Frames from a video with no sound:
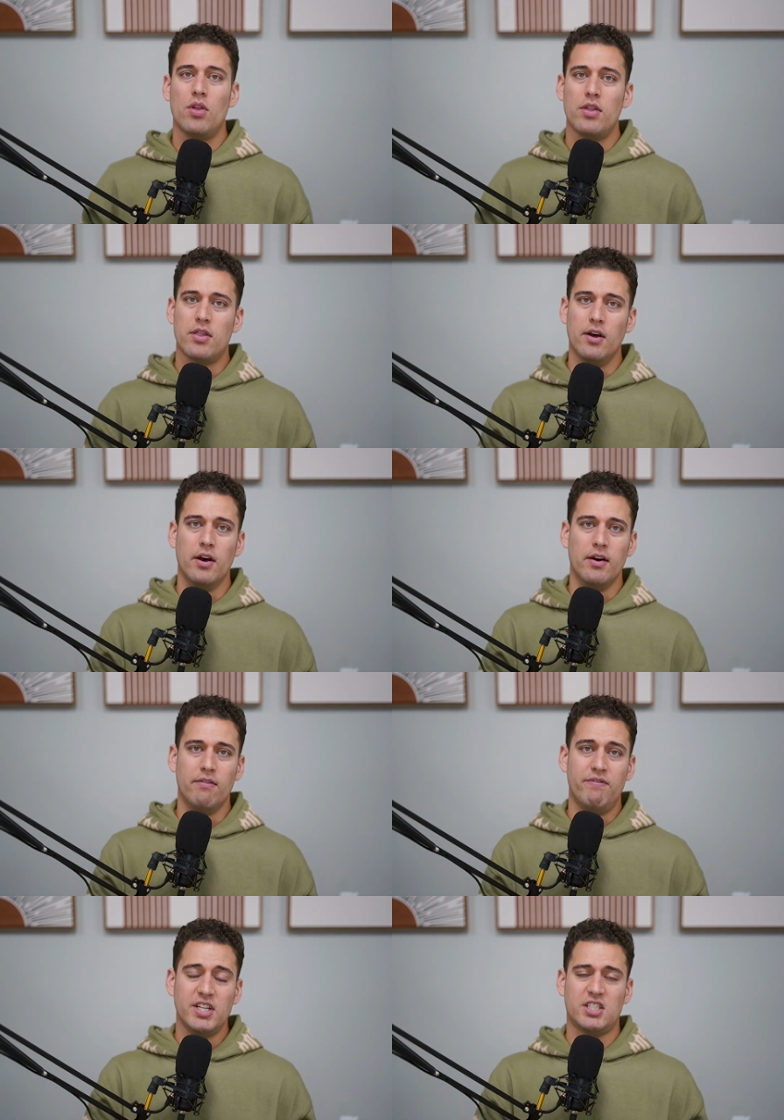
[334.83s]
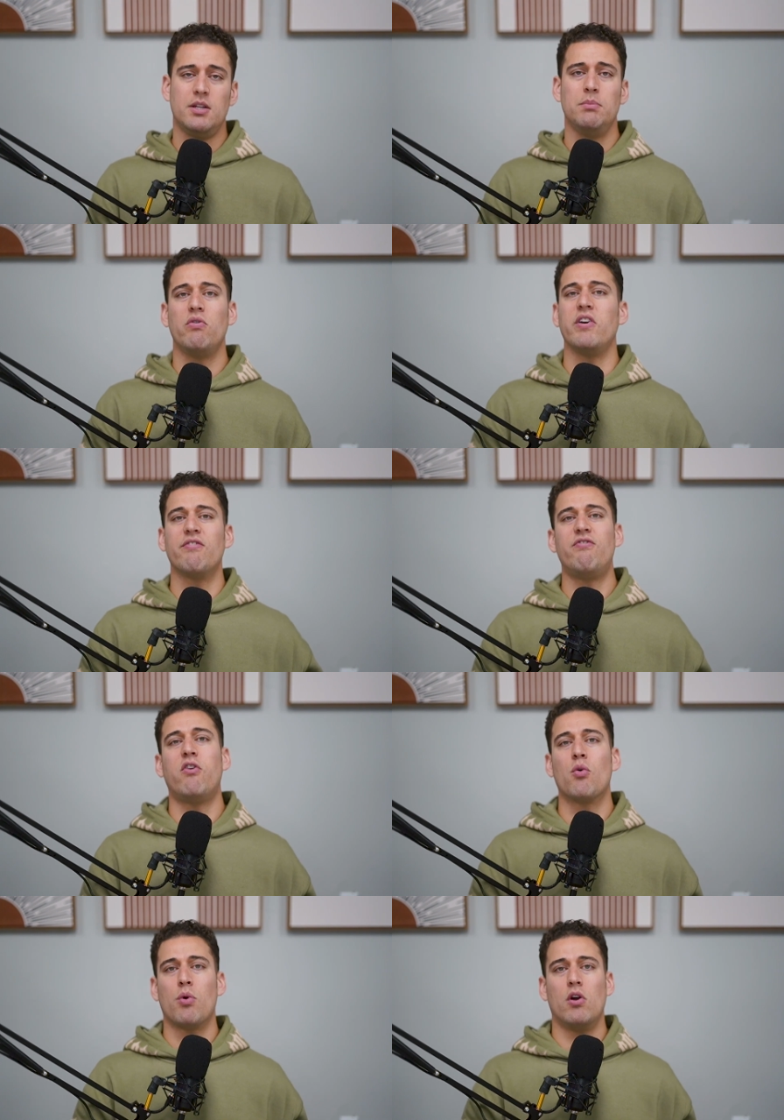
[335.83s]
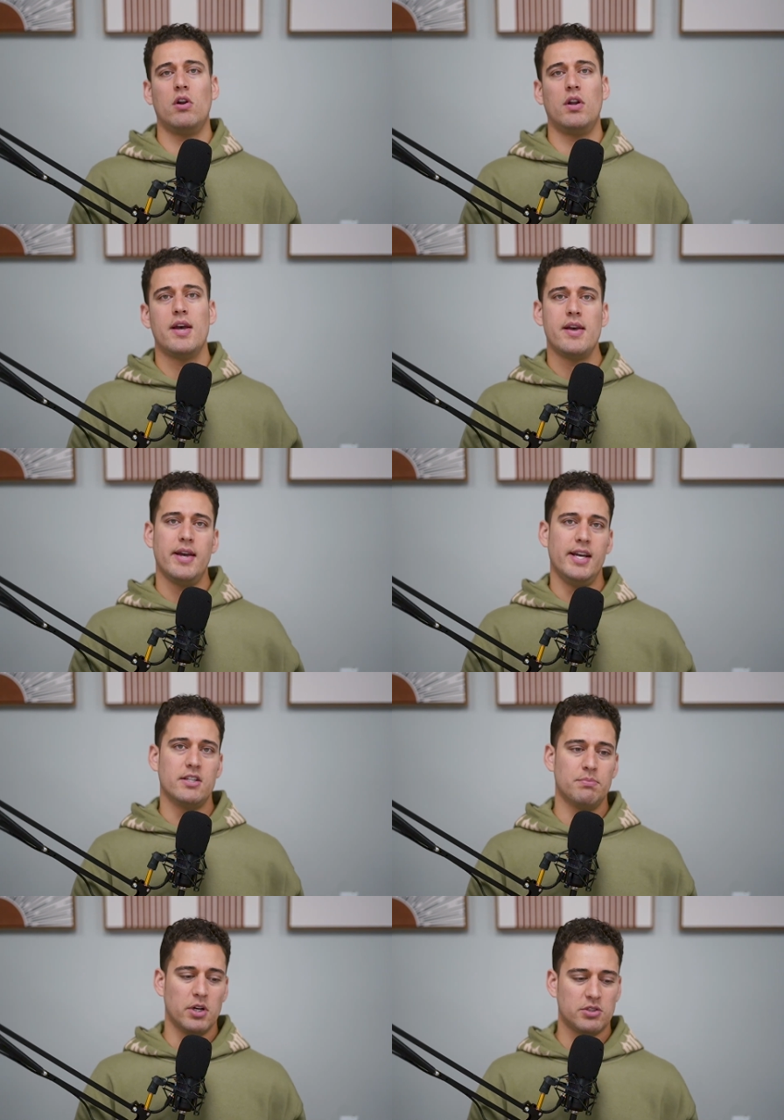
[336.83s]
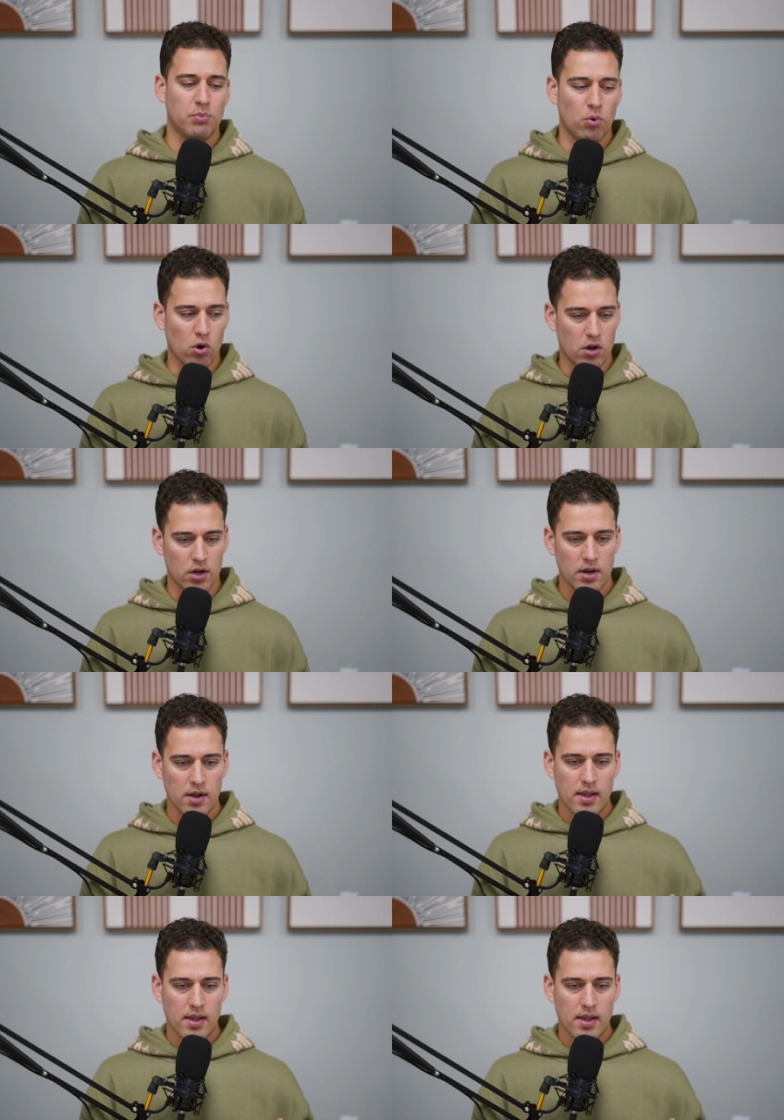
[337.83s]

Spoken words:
the vision moving forward is much more